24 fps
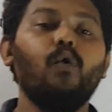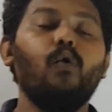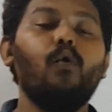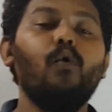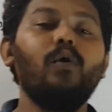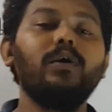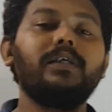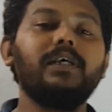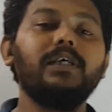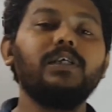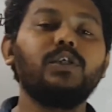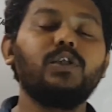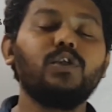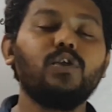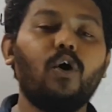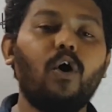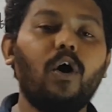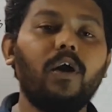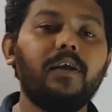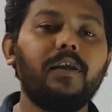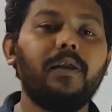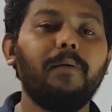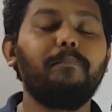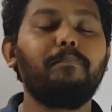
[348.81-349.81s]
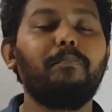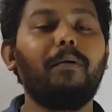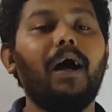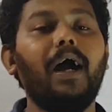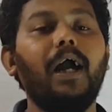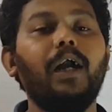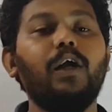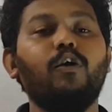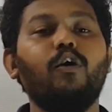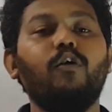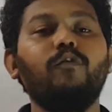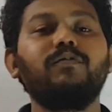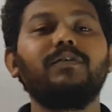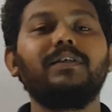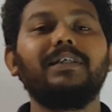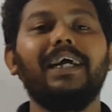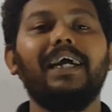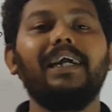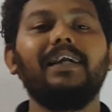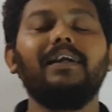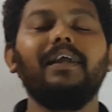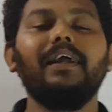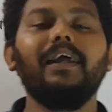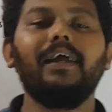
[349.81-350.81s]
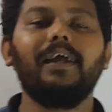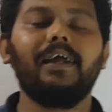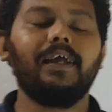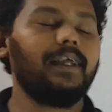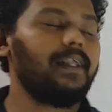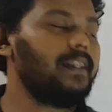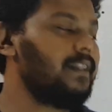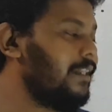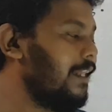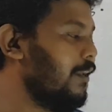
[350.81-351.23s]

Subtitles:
which is not part of set A.